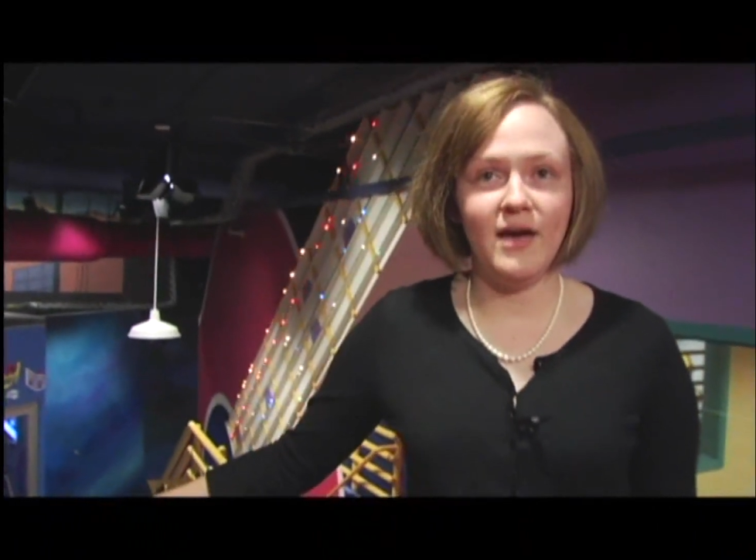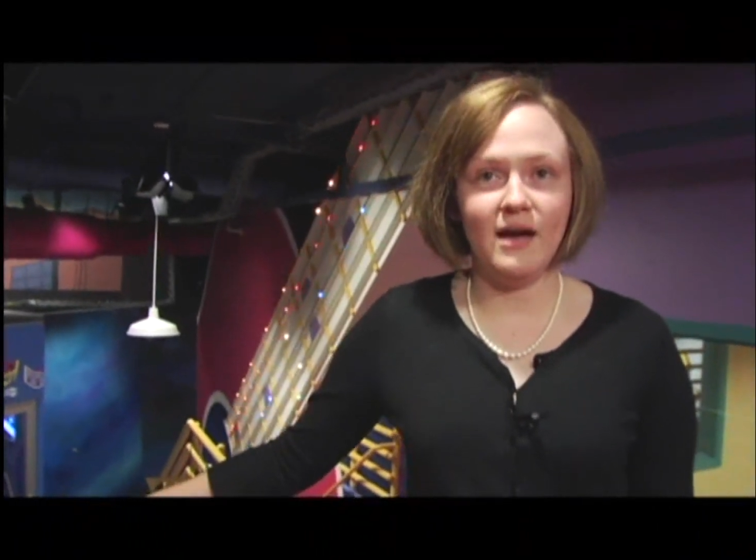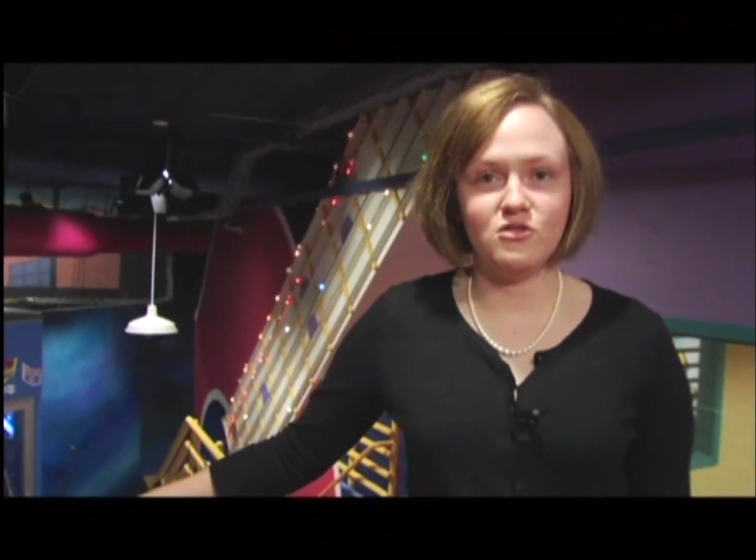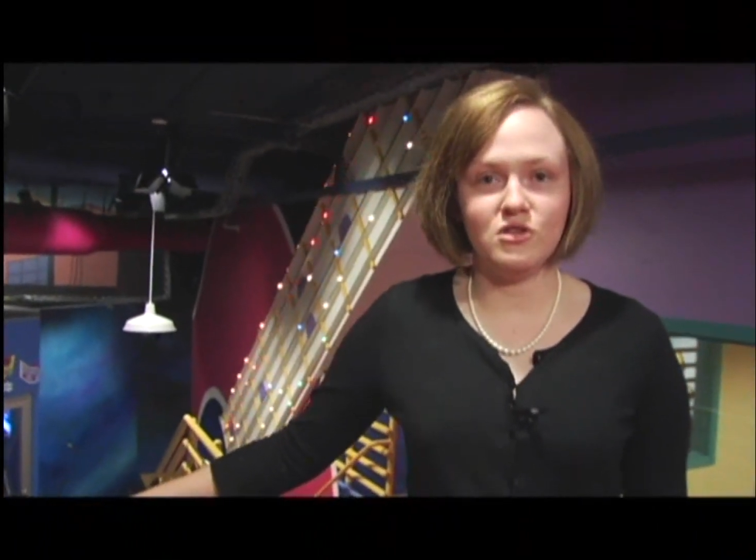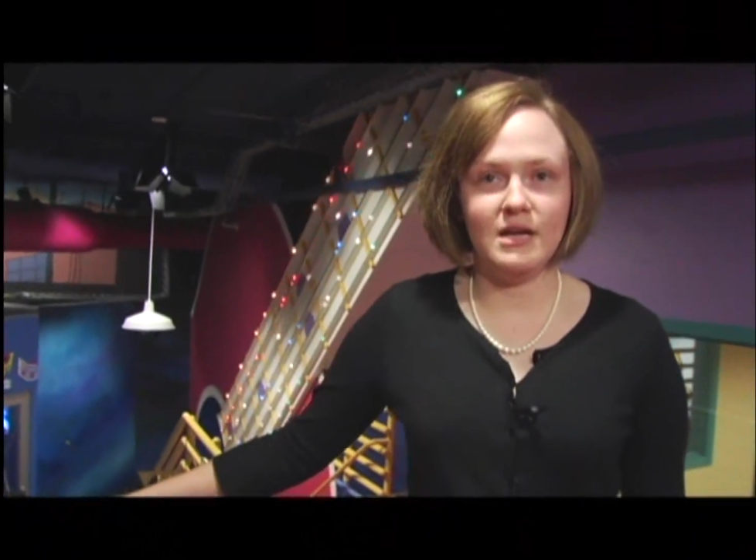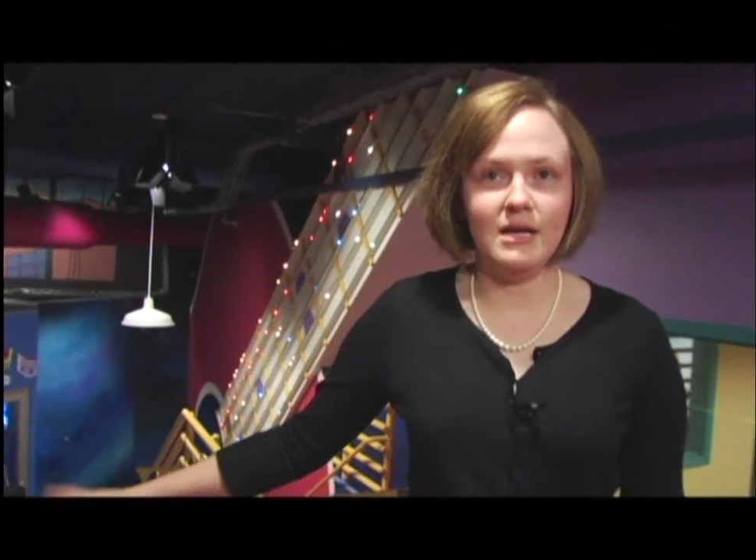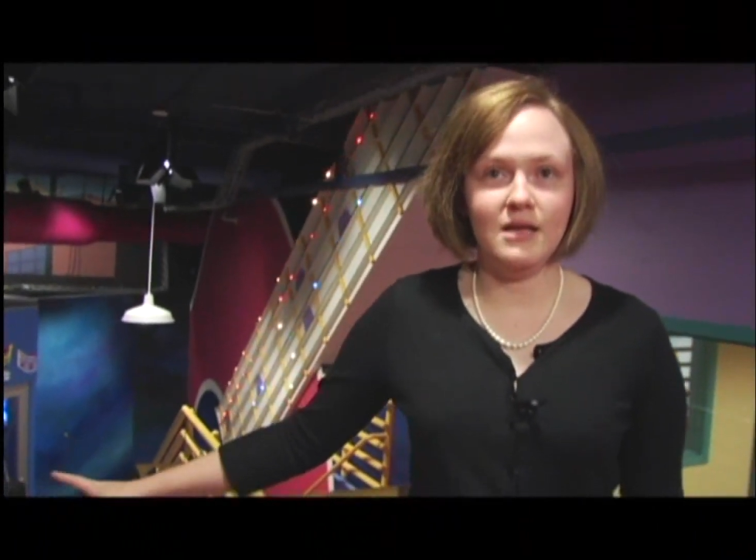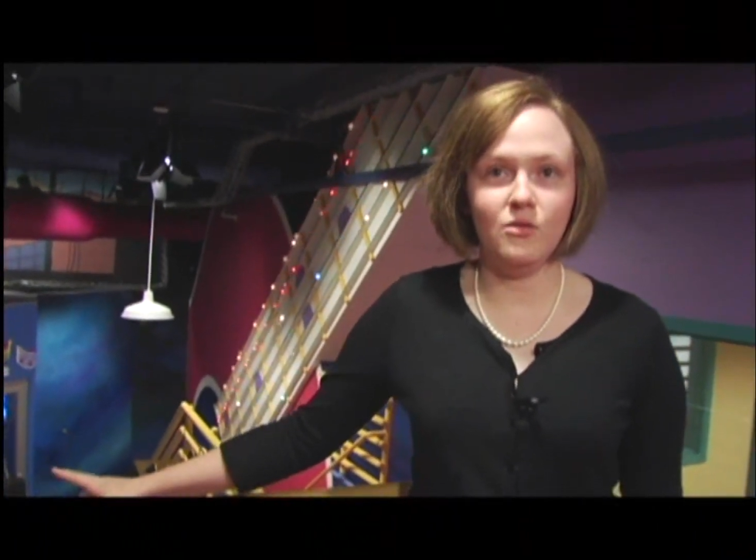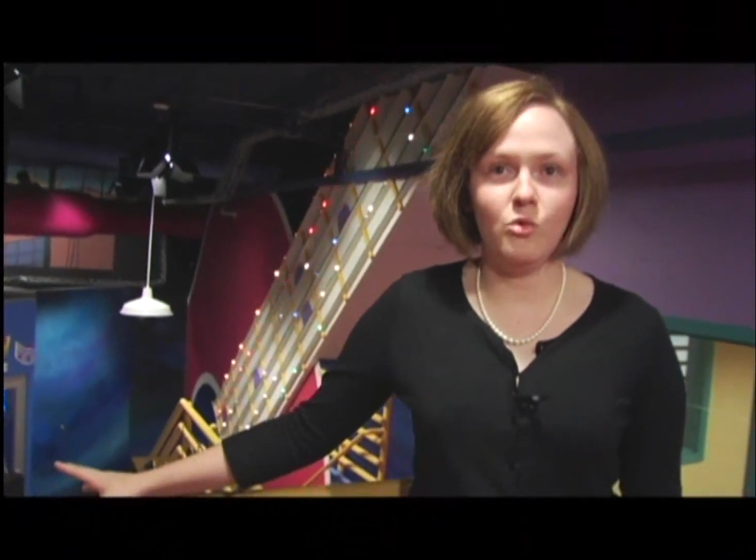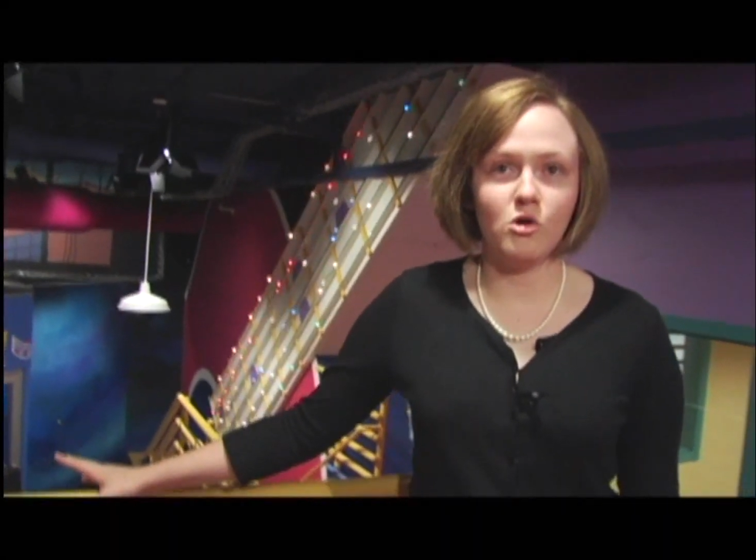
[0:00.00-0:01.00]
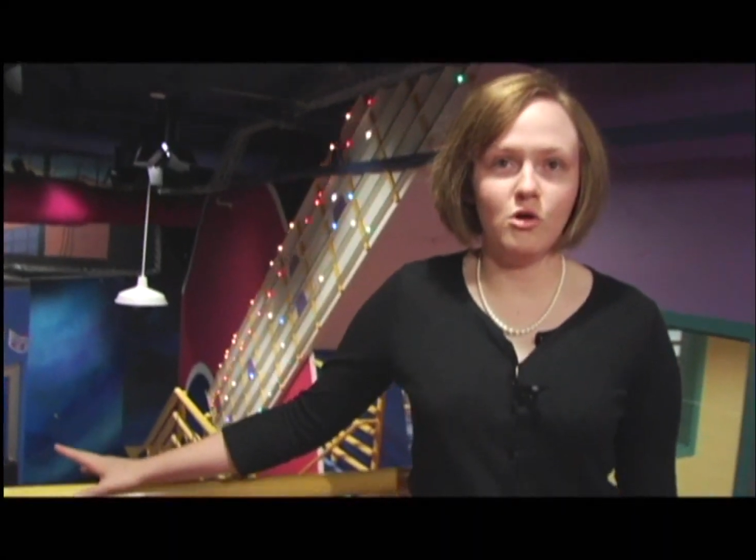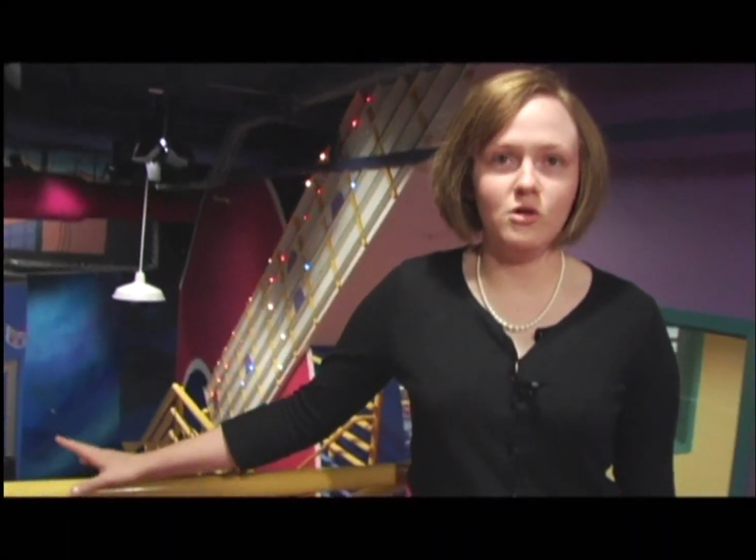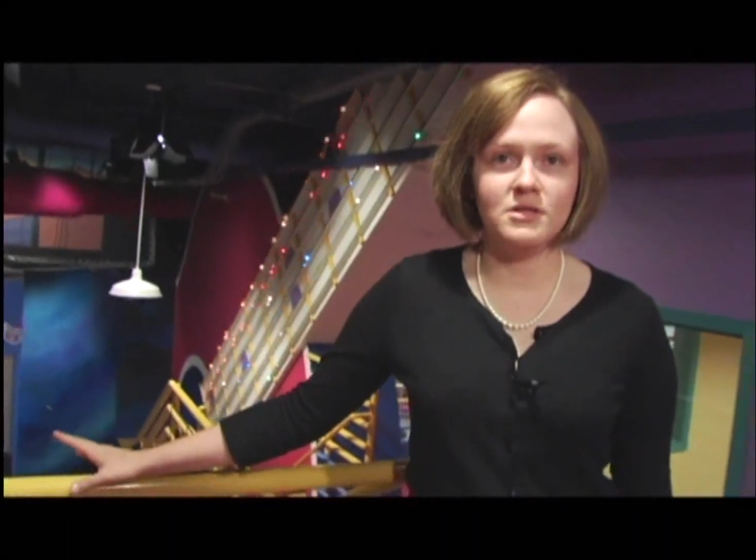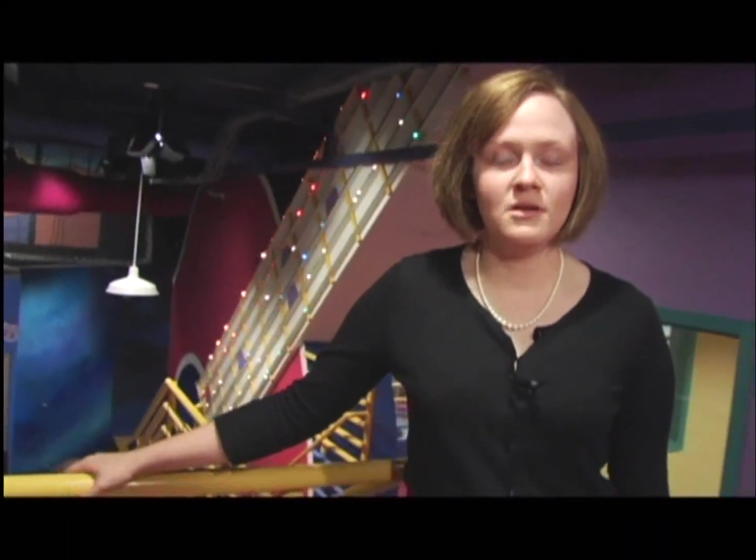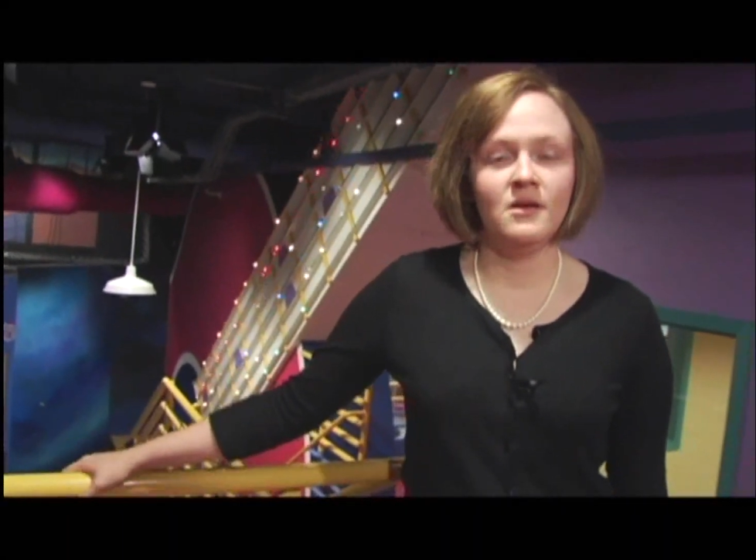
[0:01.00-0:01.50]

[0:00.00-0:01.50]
factory in the world.